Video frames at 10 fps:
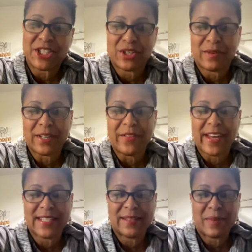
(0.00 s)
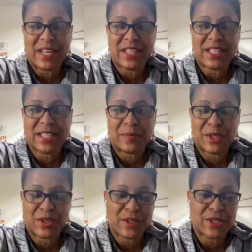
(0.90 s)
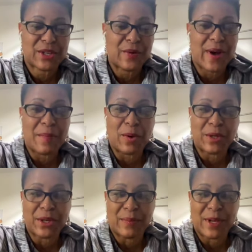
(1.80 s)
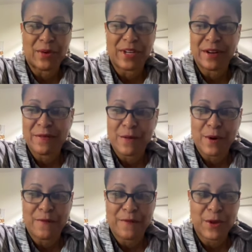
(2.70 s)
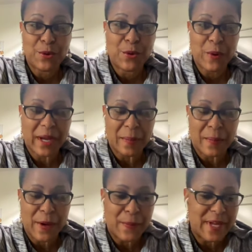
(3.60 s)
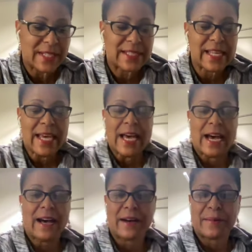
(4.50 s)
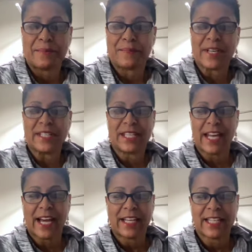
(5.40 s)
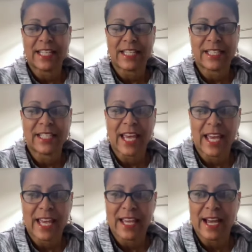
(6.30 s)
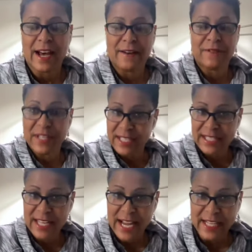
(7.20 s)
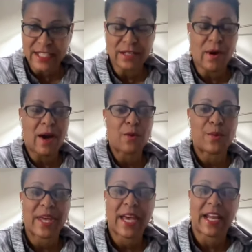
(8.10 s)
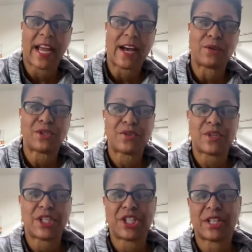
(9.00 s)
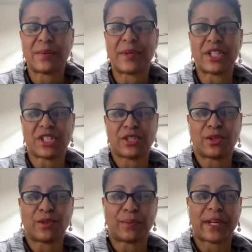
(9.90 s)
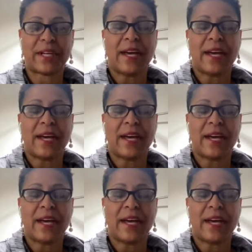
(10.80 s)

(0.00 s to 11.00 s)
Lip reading: Cheryl. That's me, the seamstress. So I'm only going to be on here for a few quick moments. Tonight is a fitness night, so I'll be heading out to the gym in just a little bit.